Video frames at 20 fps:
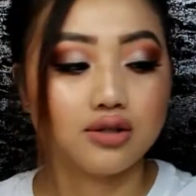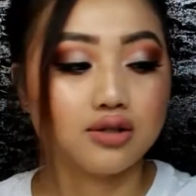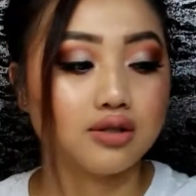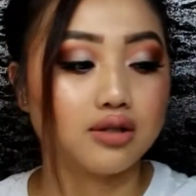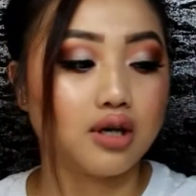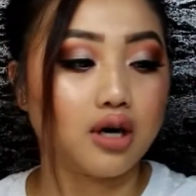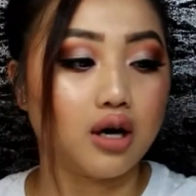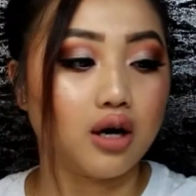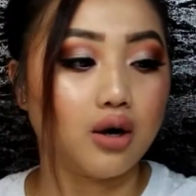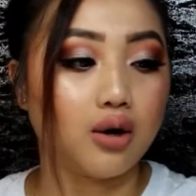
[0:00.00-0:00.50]

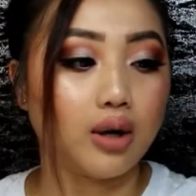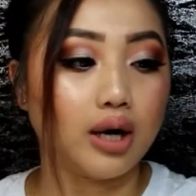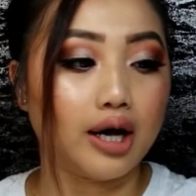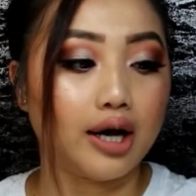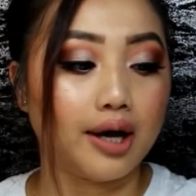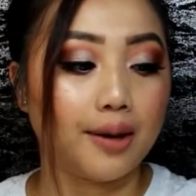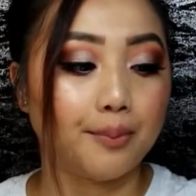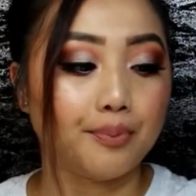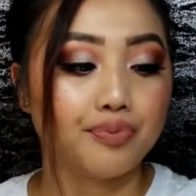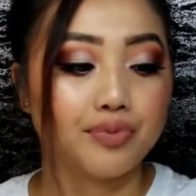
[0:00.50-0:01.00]
So
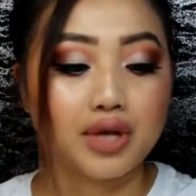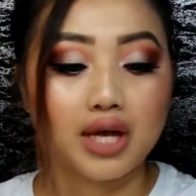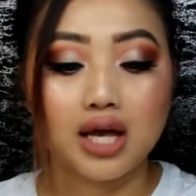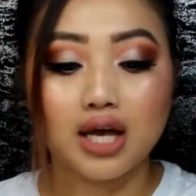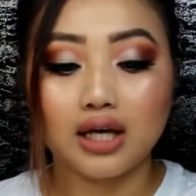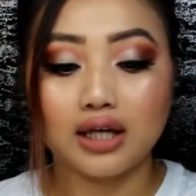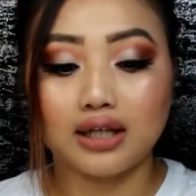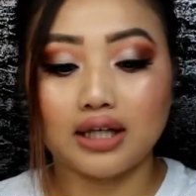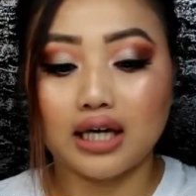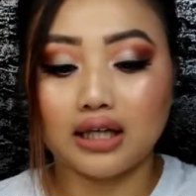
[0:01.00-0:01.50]
um,
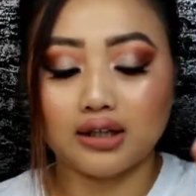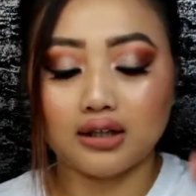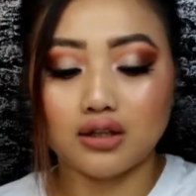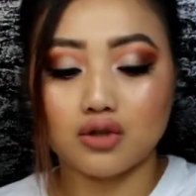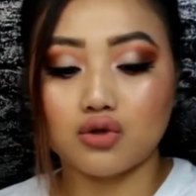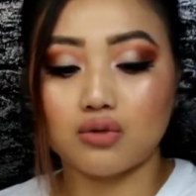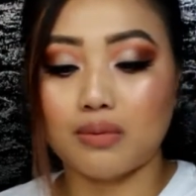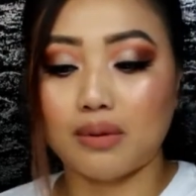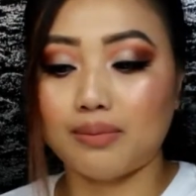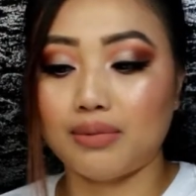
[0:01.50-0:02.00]
yeah, I think
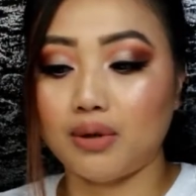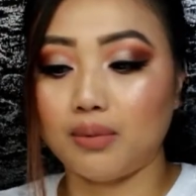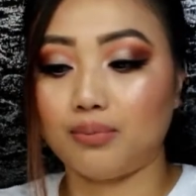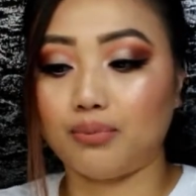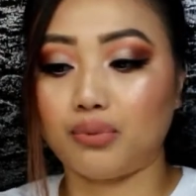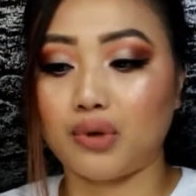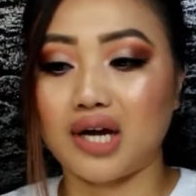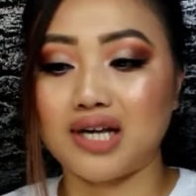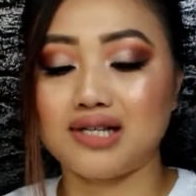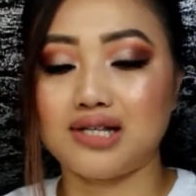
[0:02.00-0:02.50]
this one might be
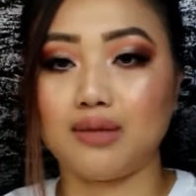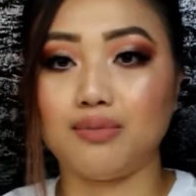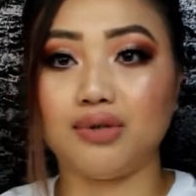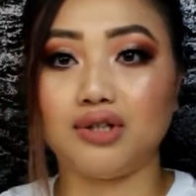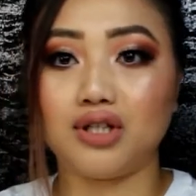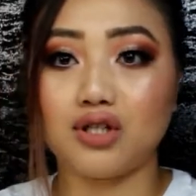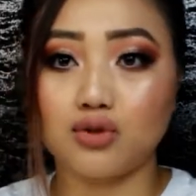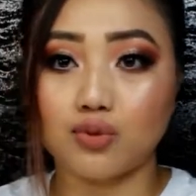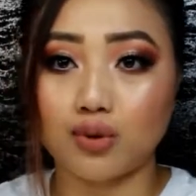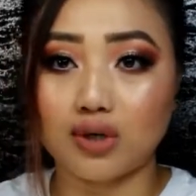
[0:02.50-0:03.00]
pricey,
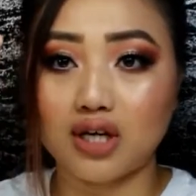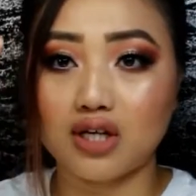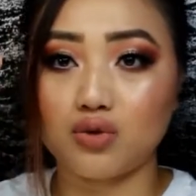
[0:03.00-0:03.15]
but this one